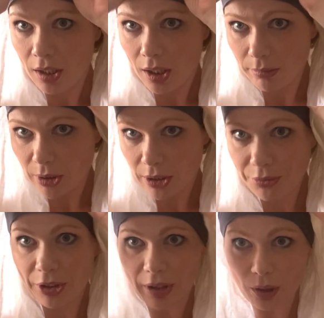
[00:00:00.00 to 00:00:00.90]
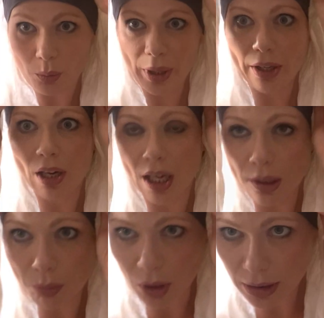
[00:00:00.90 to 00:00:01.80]
I'm going to figure out where I
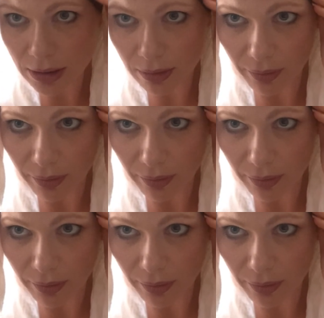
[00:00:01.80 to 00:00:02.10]
want